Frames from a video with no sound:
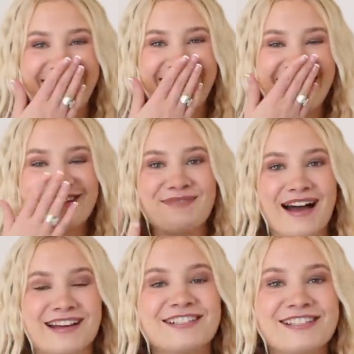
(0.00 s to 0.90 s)
lie, I'm
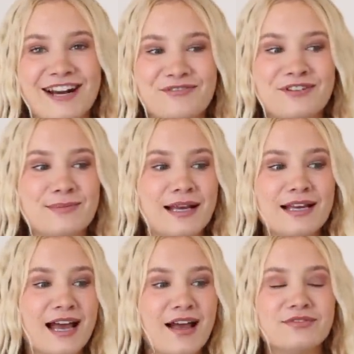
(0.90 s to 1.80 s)
actually scared for this
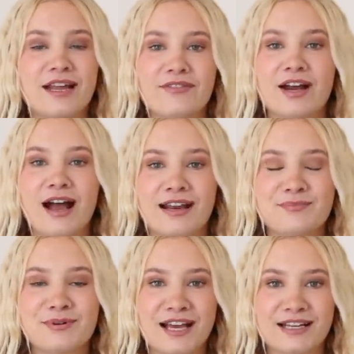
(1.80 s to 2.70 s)
because I've never had
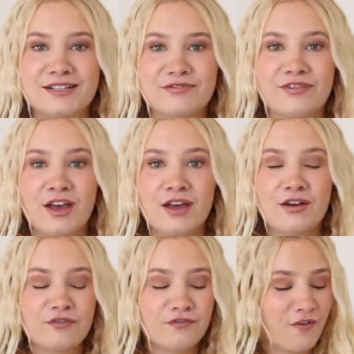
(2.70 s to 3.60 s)
a protective
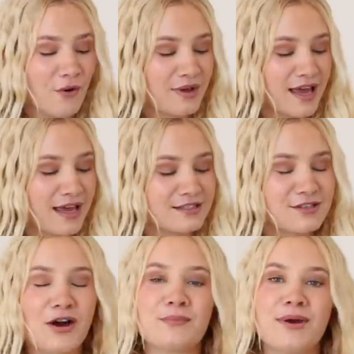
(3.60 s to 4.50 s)
phone
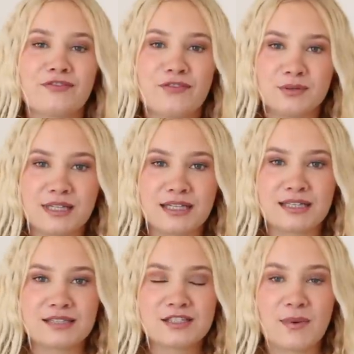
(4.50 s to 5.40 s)
case on my phone like
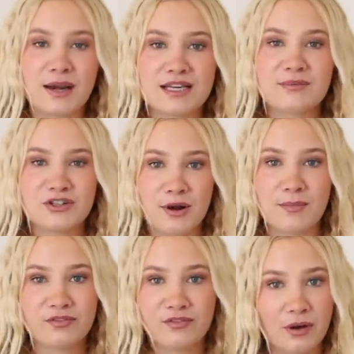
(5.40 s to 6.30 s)
this. So anytime I
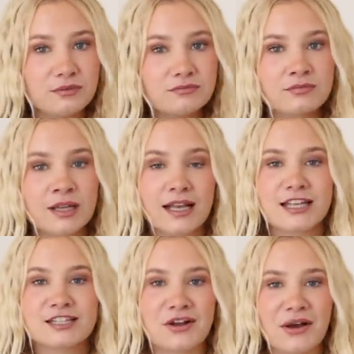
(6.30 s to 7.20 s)
drop my phone,
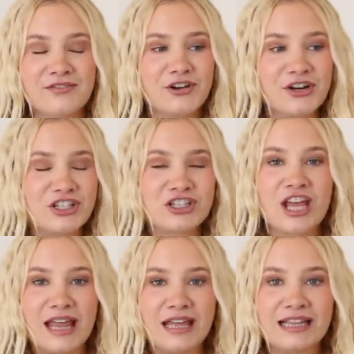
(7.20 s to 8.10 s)
it's not a very
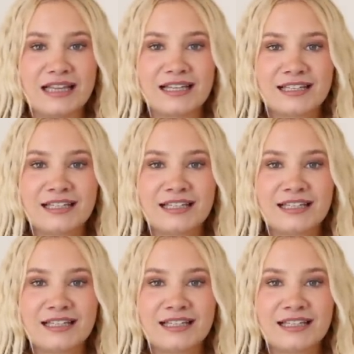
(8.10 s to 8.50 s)
chill